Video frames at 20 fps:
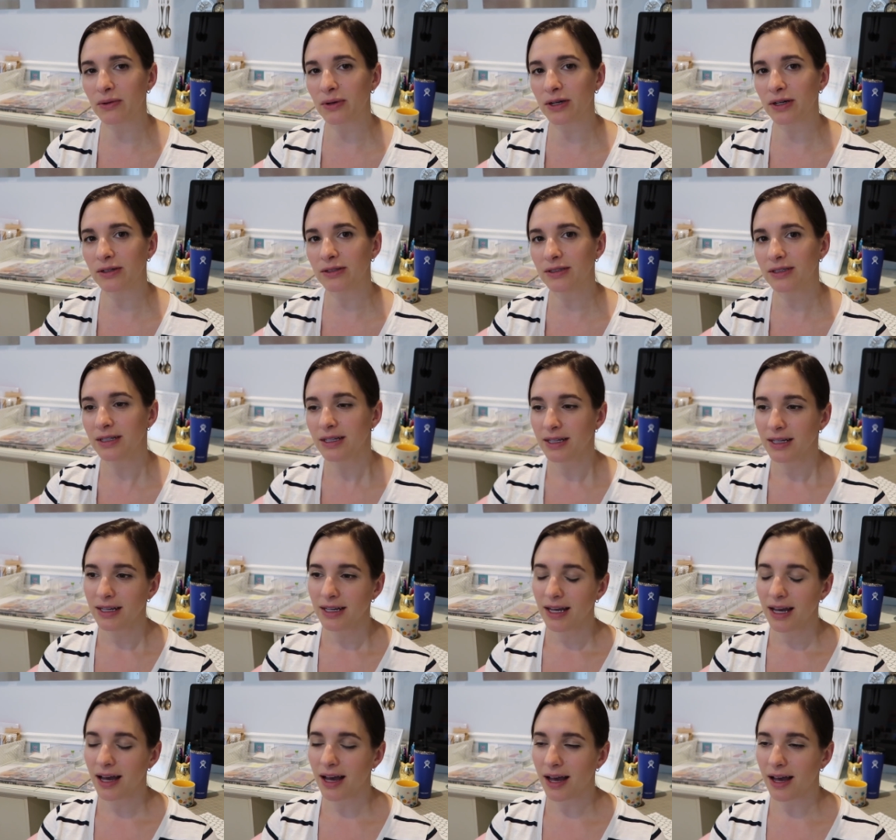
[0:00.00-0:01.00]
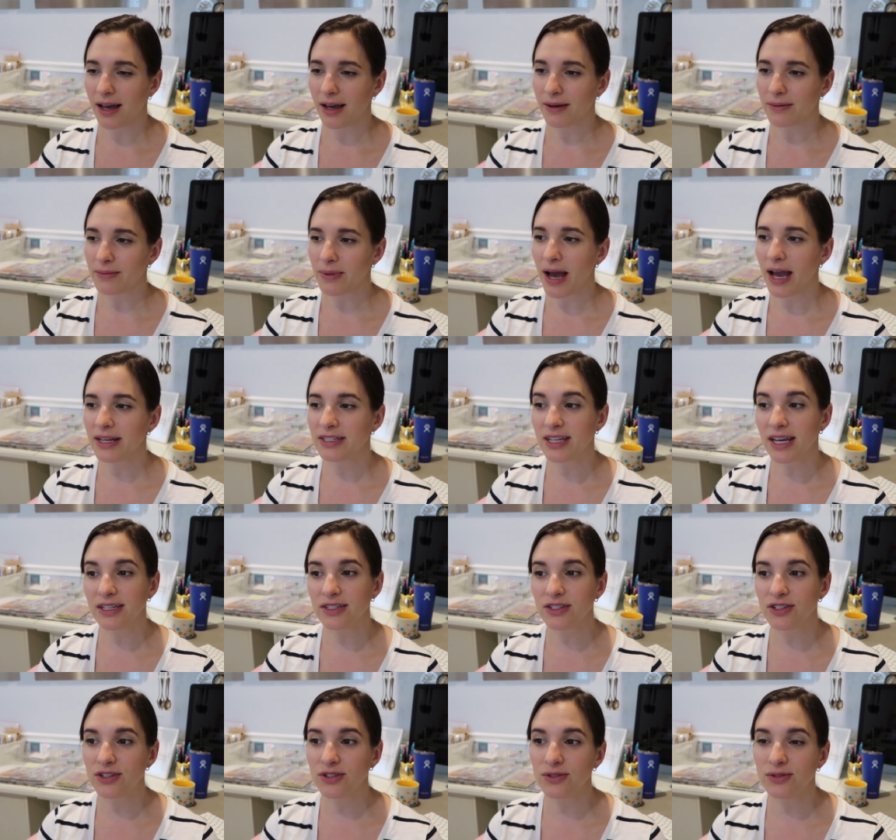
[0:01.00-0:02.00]
I will. Um, I
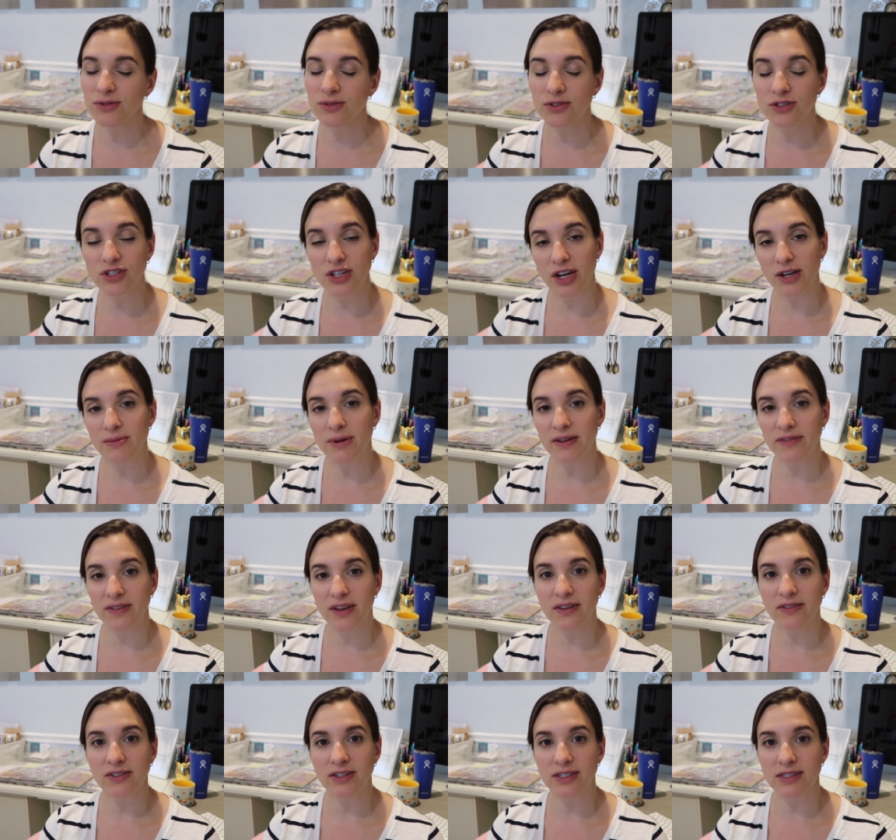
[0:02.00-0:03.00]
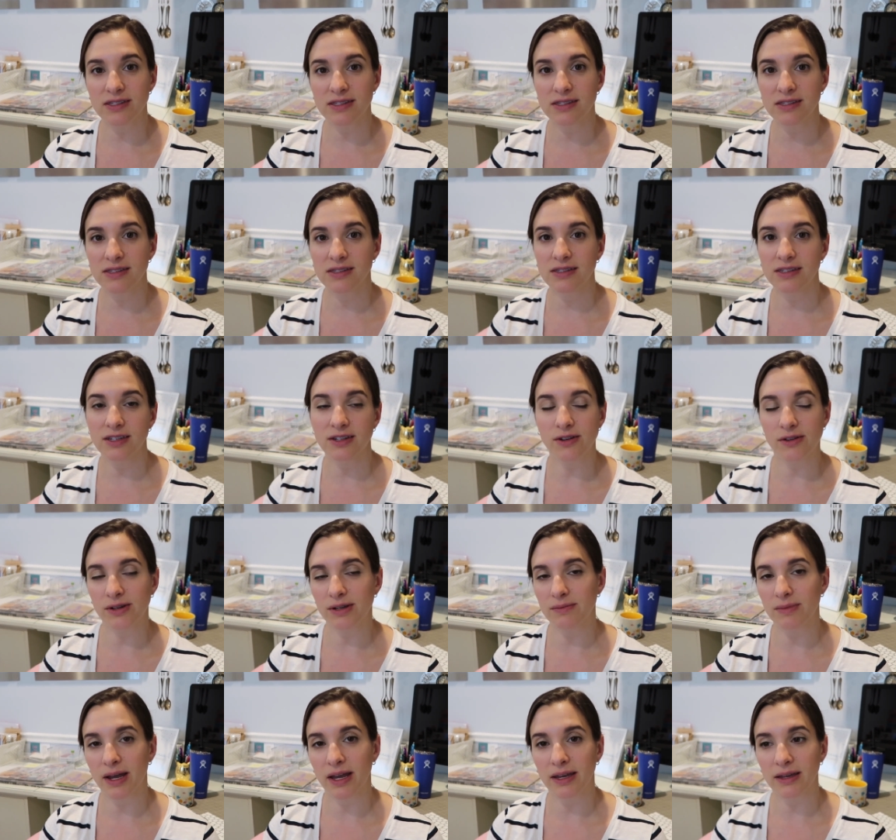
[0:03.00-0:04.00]
tend to share my favorites, you know,
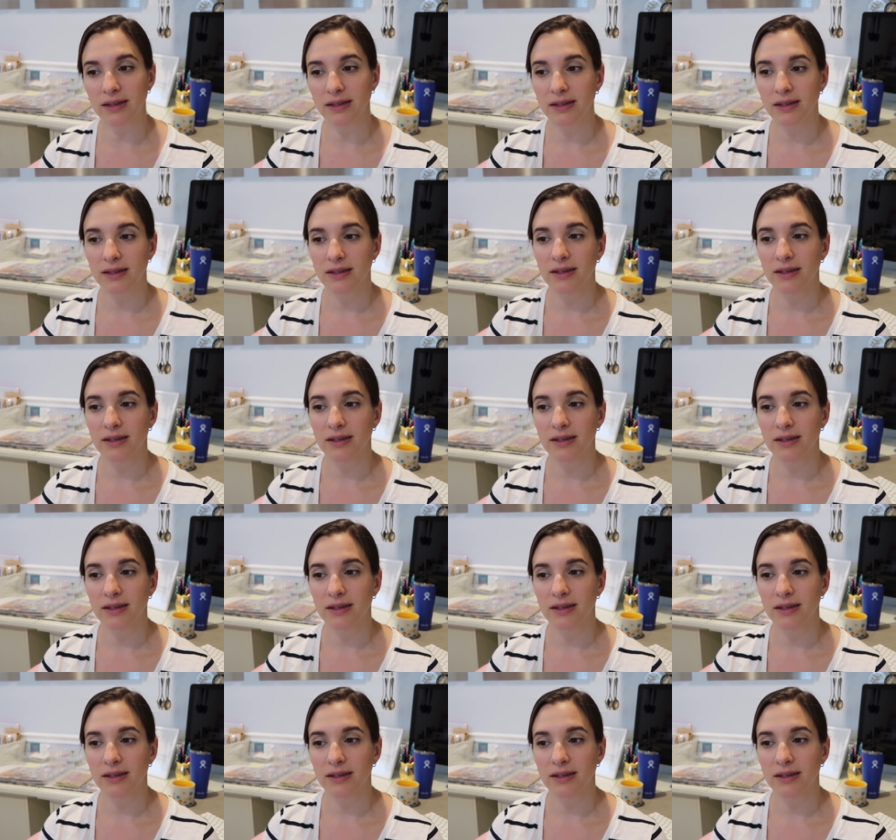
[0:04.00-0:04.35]
in my...